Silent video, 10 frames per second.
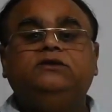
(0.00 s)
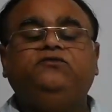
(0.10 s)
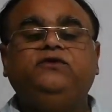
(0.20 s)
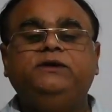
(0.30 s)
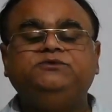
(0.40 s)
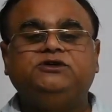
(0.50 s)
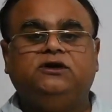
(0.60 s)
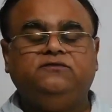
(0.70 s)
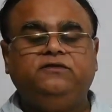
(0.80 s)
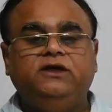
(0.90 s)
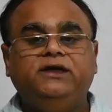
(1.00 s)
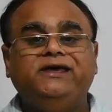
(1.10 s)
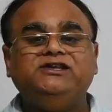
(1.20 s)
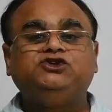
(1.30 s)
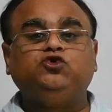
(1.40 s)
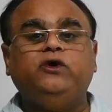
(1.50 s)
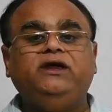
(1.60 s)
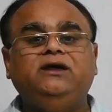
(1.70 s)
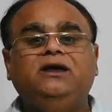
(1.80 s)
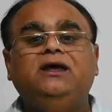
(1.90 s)
the Phillips curve is
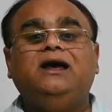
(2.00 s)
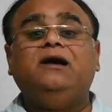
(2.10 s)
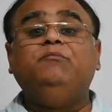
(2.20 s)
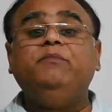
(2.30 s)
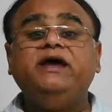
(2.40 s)
showing a